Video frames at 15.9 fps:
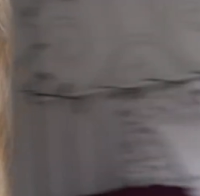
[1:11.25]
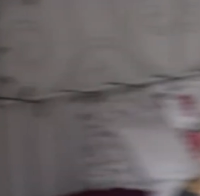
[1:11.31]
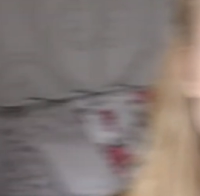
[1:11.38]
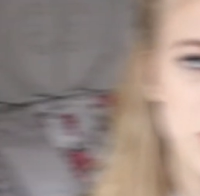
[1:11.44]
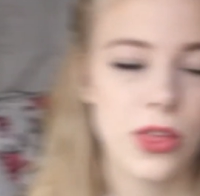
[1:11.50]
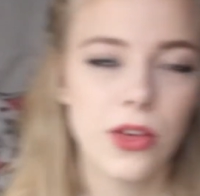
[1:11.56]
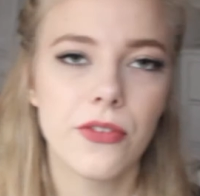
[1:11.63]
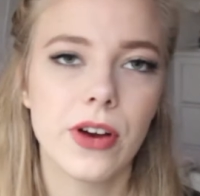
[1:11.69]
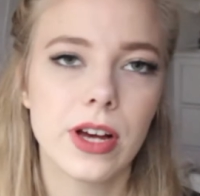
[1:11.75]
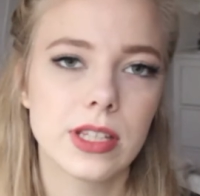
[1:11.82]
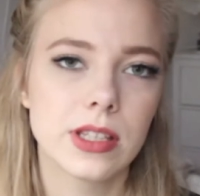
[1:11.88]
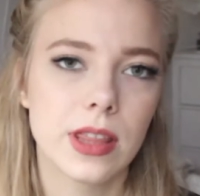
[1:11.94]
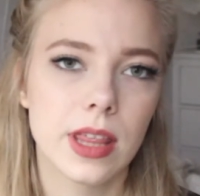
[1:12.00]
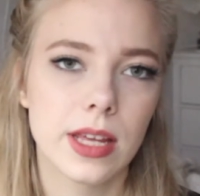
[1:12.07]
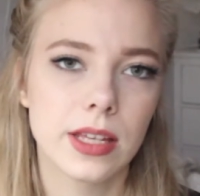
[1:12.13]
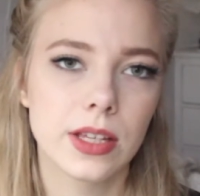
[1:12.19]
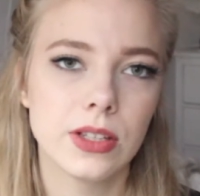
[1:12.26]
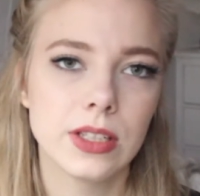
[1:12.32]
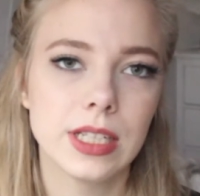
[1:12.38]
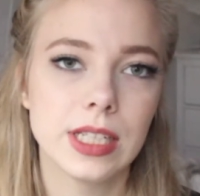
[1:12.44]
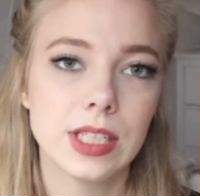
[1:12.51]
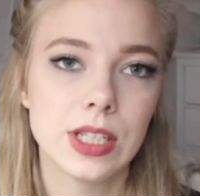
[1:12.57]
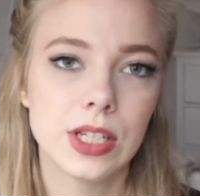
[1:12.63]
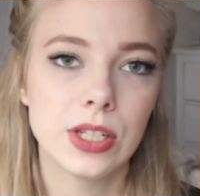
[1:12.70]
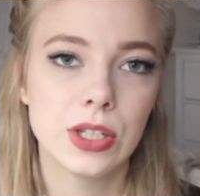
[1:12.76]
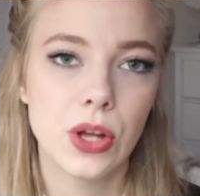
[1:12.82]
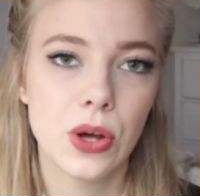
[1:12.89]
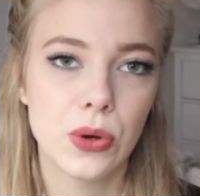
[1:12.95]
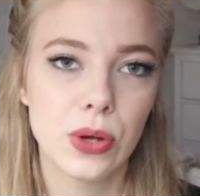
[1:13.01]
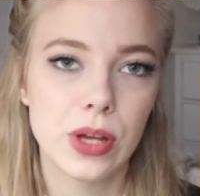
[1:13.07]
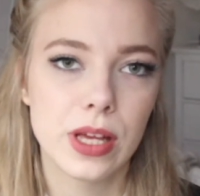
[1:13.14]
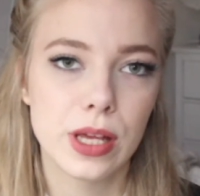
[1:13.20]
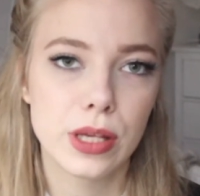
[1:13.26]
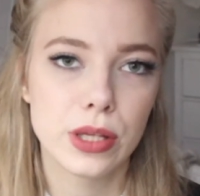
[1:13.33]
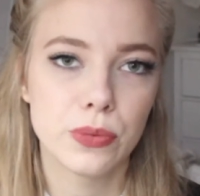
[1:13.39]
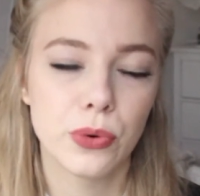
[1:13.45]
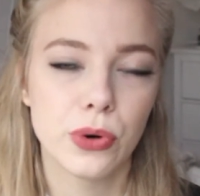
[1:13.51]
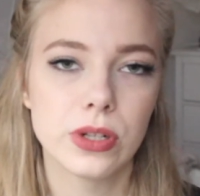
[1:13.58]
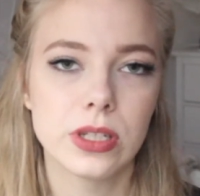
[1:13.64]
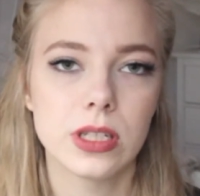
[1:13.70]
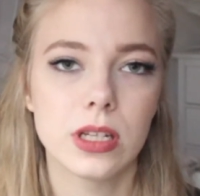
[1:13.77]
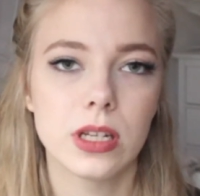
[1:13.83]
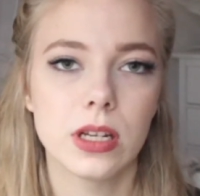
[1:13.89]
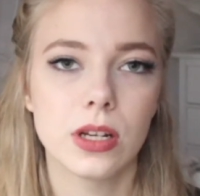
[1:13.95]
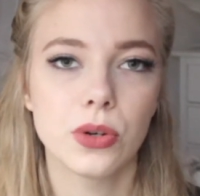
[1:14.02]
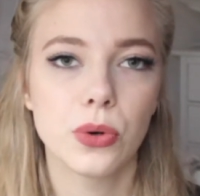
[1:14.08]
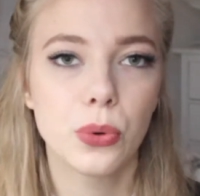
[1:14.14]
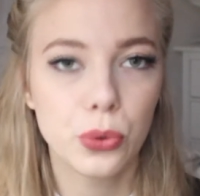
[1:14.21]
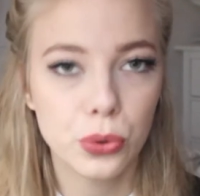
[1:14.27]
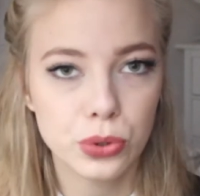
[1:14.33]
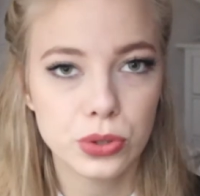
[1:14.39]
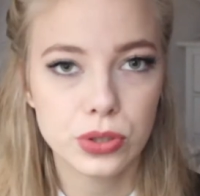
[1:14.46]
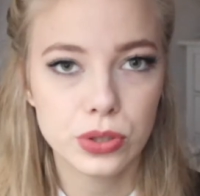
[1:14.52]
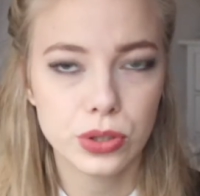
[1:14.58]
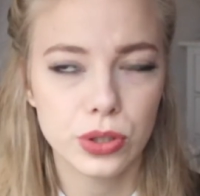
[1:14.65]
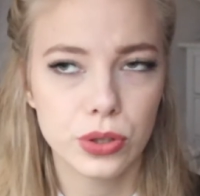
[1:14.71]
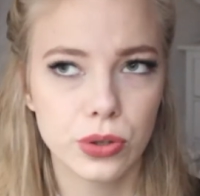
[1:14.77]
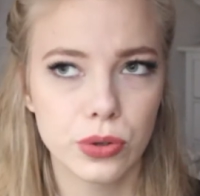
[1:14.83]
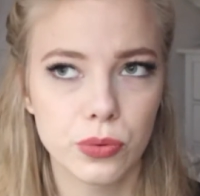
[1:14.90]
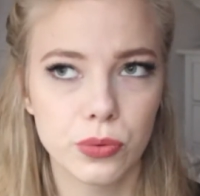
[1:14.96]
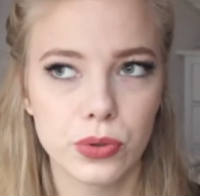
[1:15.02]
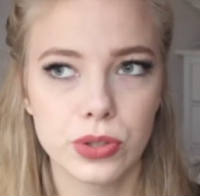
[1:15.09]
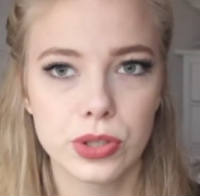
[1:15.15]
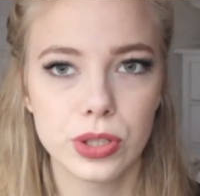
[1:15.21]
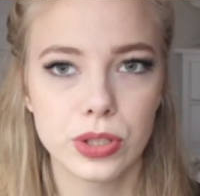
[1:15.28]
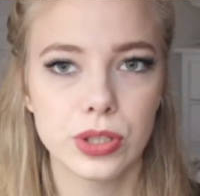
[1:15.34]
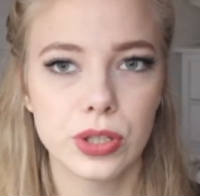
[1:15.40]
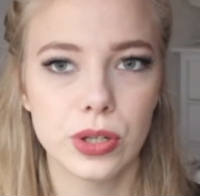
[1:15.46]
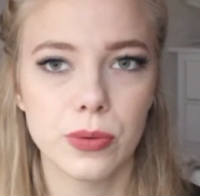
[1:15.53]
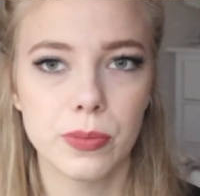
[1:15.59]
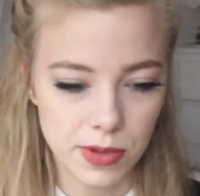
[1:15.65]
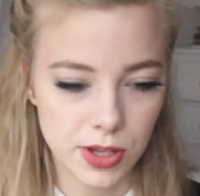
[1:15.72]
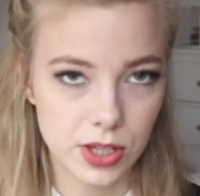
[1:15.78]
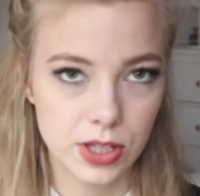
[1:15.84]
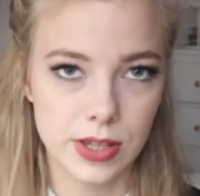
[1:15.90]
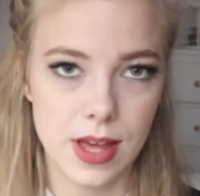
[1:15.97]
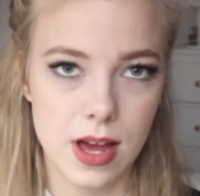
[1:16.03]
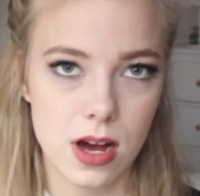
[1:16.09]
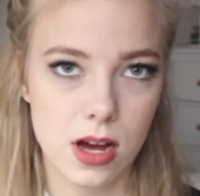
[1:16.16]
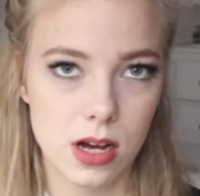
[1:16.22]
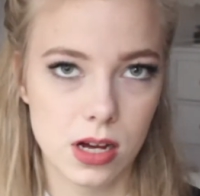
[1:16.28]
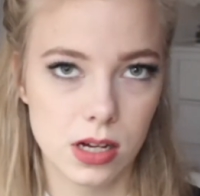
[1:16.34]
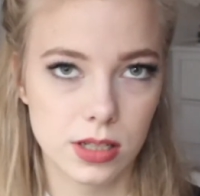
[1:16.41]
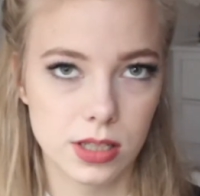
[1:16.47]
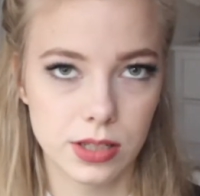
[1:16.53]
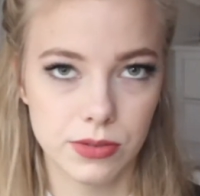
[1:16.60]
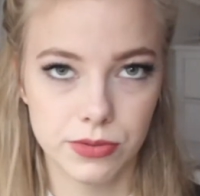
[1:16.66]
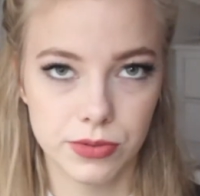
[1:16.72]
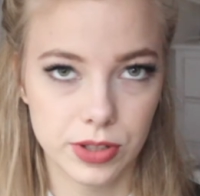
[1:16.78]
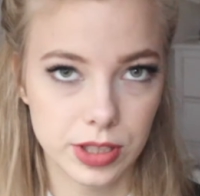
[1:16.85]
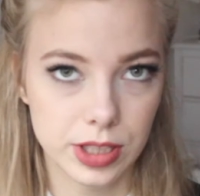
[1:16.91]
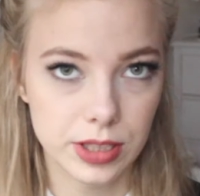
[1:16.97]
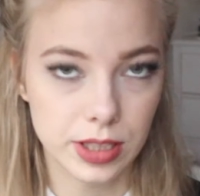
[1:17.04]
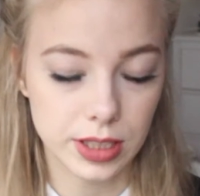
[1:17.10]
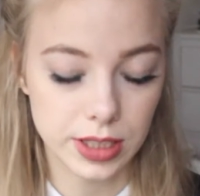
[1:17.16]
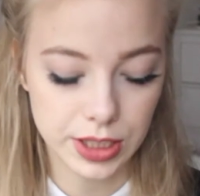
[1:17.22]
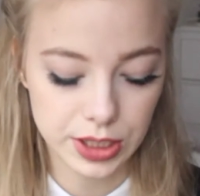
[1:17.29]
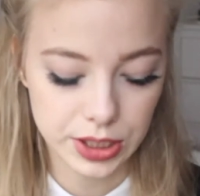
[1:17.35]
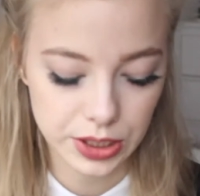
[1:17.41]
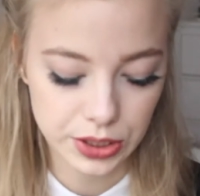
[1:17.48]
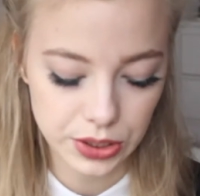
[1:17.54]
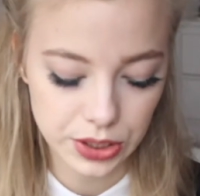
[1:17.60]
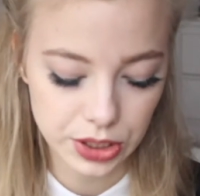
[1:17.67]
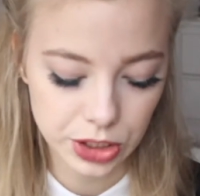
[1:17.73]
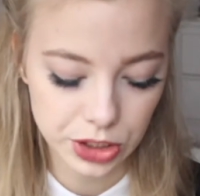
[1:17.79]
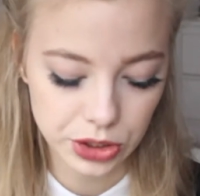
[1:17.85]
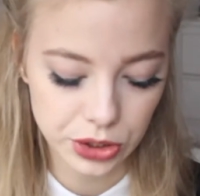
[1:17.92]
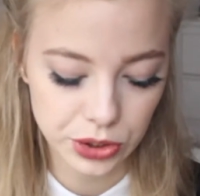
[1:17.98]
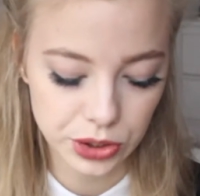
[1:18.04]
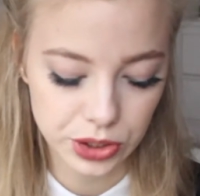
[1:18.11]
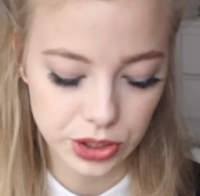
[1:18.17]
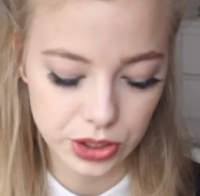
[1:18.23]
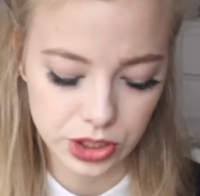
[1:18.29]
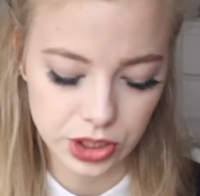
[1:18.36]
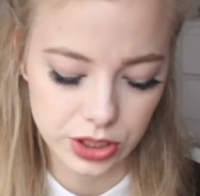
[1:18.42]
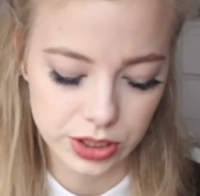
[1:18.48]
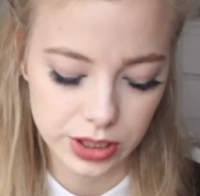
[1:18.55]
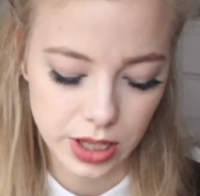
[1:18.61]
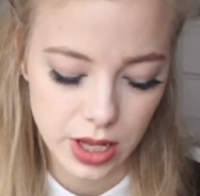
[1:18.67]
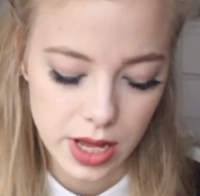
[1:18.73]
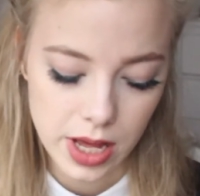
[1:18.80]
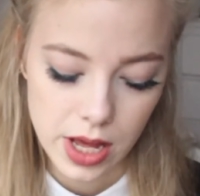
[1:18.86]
So the first thing you need to know is what course you want to do, because there are different studies you can do, such as